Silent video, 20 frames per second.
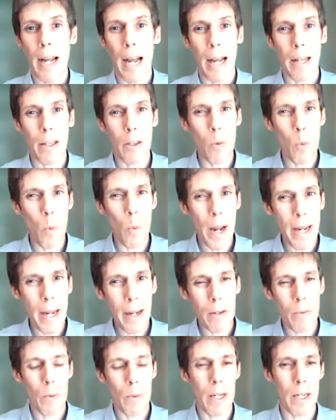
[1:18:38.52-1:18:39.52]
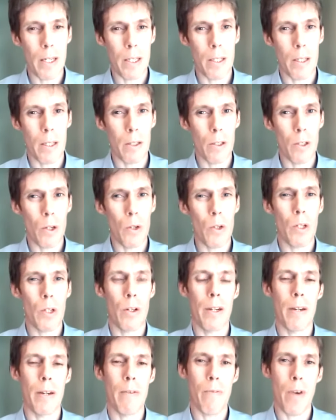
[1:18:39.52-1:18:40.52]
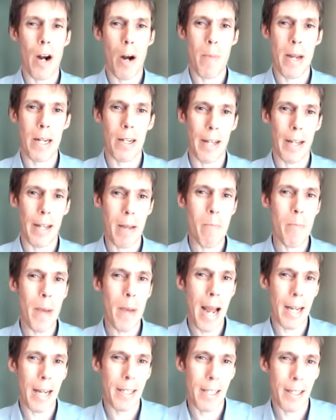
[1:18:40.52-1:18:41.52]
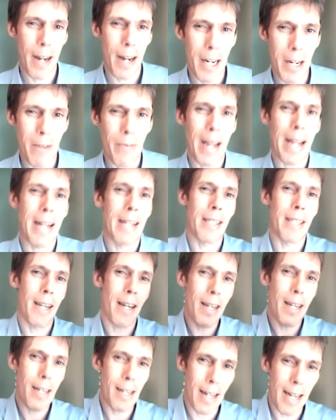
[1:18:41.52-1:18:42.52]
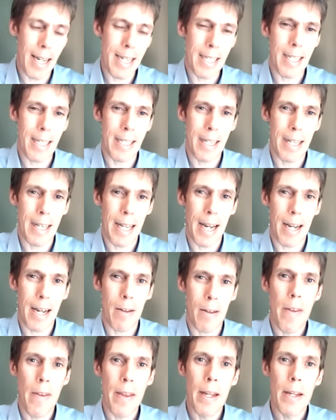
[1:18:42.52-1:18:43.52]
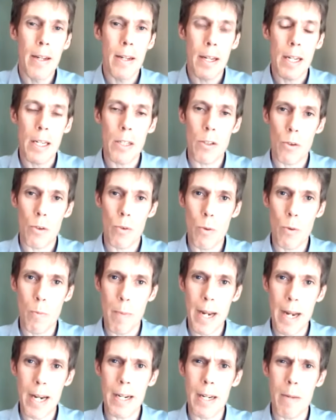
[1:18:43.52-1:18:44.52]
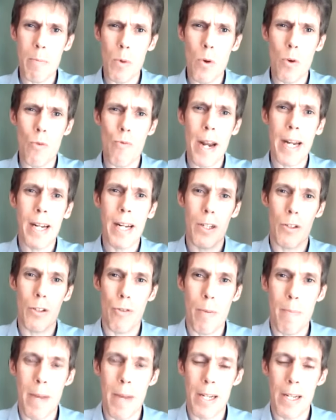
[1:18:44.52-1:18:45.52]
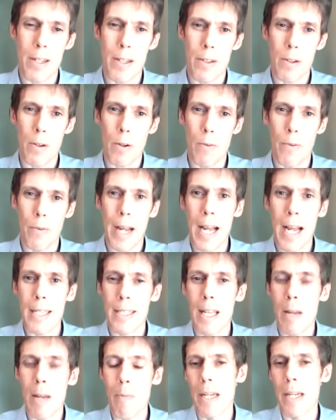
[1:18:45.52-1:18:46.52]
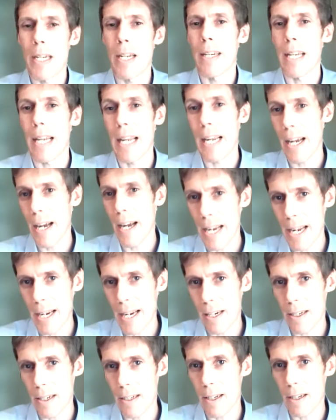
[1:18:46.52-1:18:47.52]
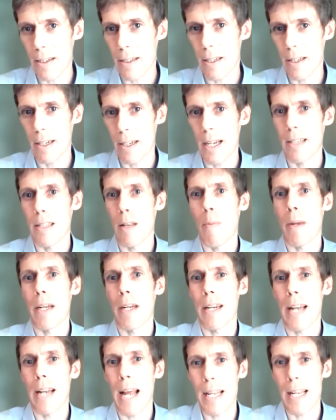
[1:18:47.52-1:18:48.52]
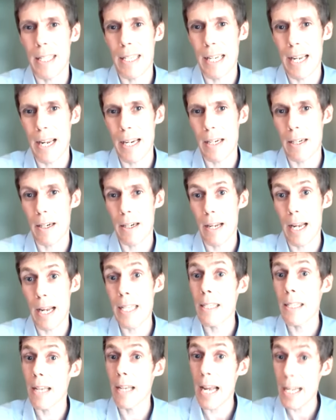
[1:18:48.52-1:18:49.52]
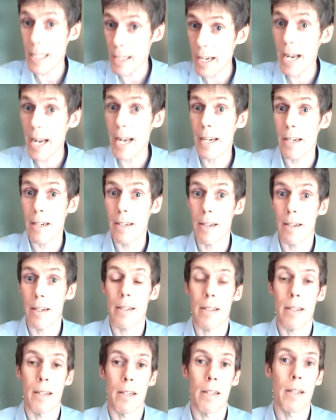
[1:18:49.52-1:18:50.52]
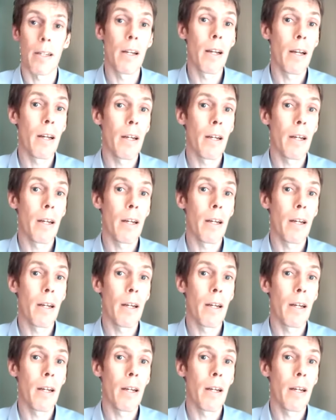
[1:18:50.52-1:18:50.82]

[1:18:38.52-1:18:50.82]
And the way in which social and environmental impacts are kind of internalized into that is through mainly more regulatory measures of, has there been an EIA conducted? Has there been an SIA conducted?